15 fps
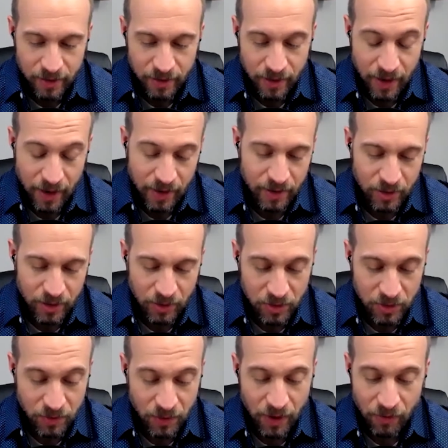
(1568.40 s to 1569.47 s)
yeah, it
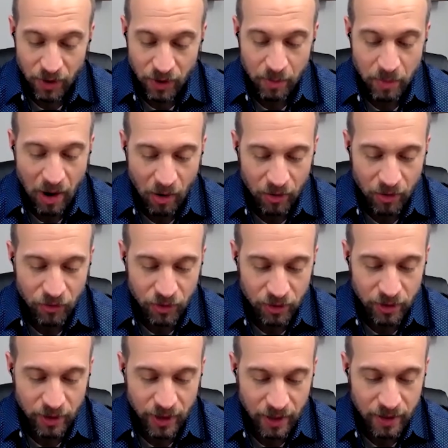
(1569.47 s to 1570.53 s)
was very, very
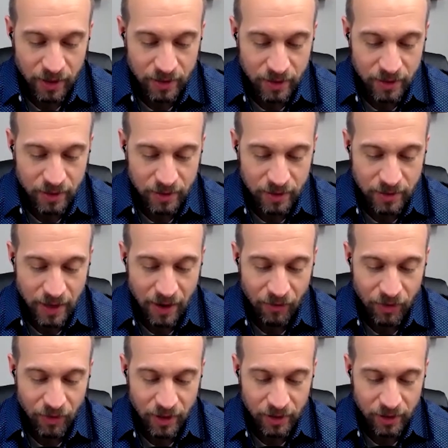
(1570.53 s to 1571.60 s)
powerful and
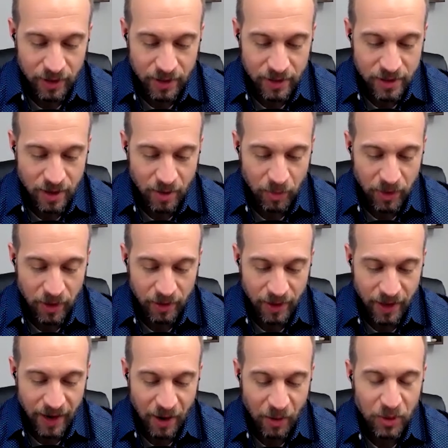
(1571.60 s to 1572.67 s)
definitely something
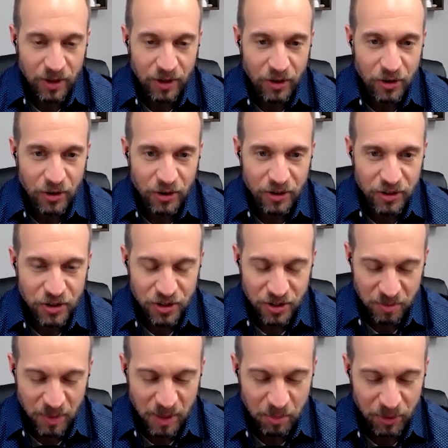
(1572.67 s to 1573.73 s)
that I would encourage
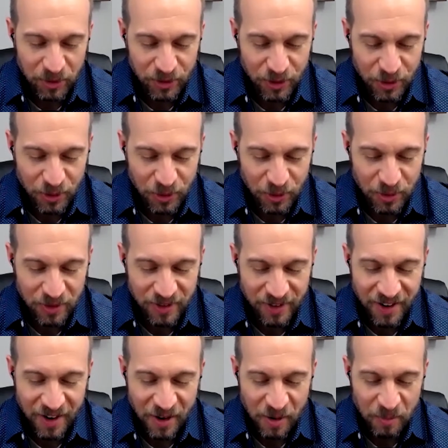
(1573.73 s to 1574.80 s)
people to
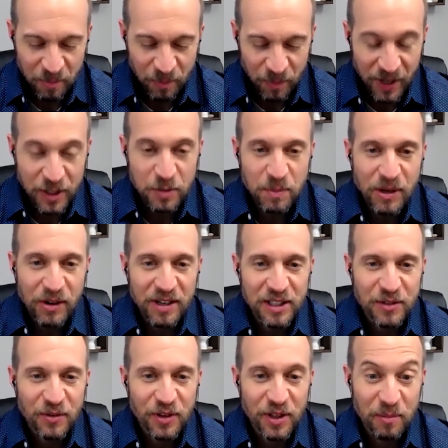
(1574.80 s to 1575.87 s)
experience
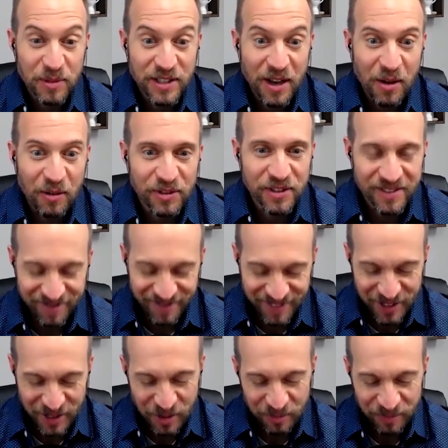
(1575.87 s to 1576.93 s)
for themselves. So